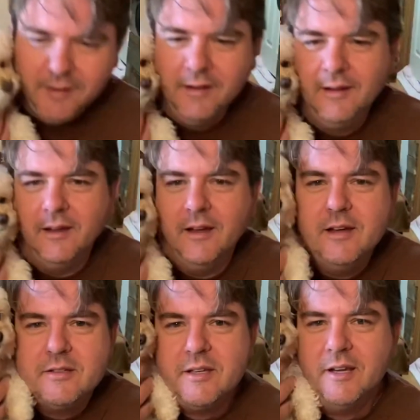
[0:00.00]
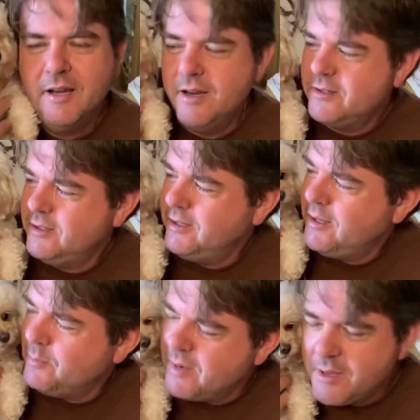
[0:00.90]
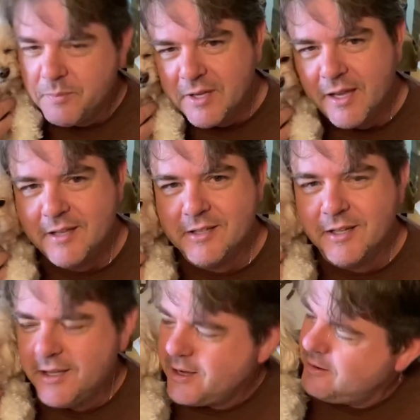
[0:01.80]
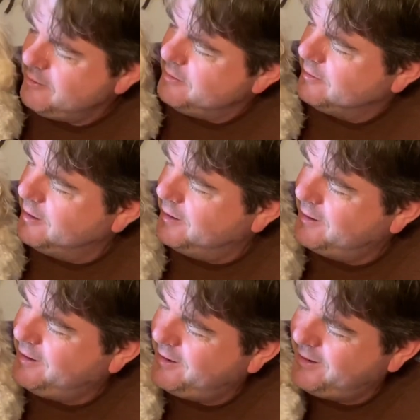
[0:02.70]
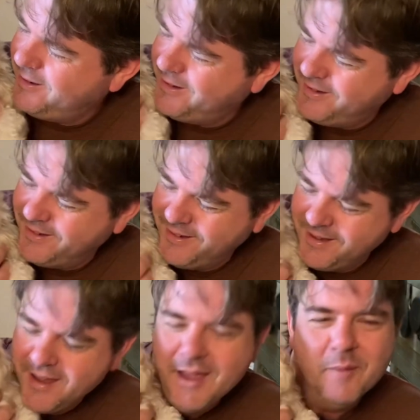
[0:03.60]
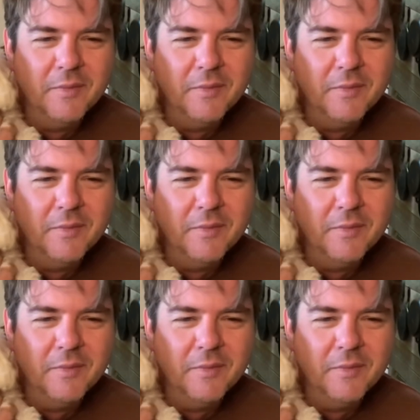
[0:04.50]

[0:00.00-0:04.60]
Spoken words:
Here's the little Muppy. Ain't she cute? Been a